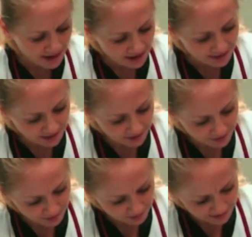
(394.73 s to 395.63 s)
The
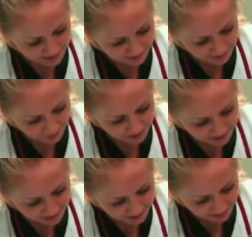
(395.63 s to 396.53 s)
other is if we
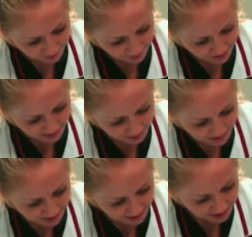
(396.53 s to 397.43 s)
need to give her any
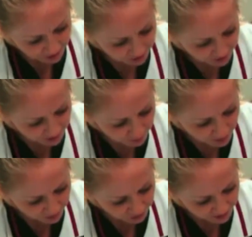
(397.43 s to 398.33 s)
medication
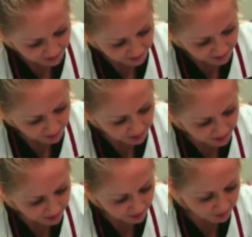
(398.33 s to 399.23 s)
while she's
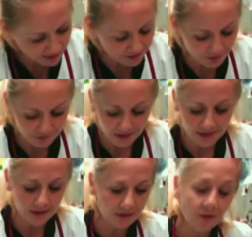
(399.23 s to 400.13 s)
sleeping, we have a vein
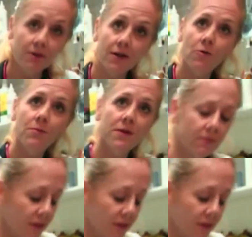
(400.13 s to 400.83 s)
that's already open and we